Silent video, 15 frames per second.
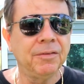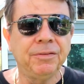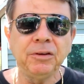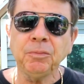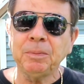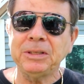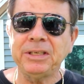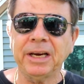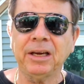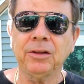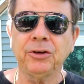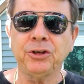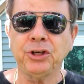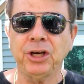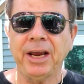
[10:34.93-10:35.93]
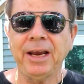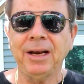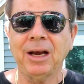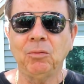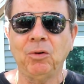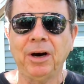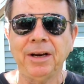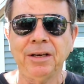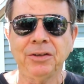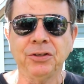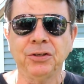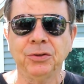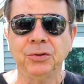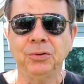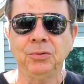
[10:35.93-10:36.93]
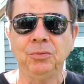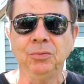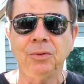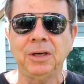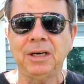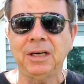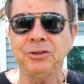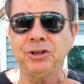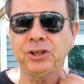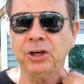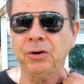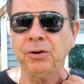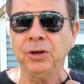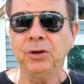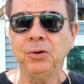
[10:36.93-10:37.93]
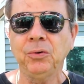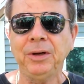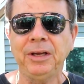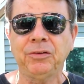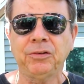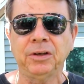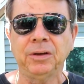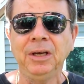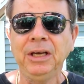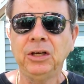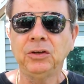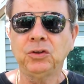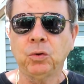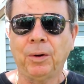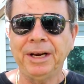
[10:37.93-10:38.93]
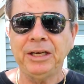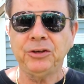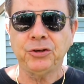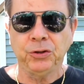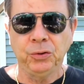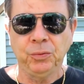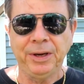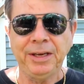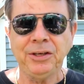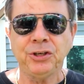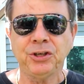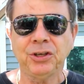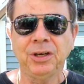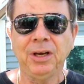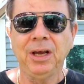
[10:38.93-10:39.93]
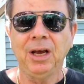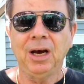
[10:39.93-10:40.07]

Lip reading: This particular chain I wanted to show you. It's a 22-inch.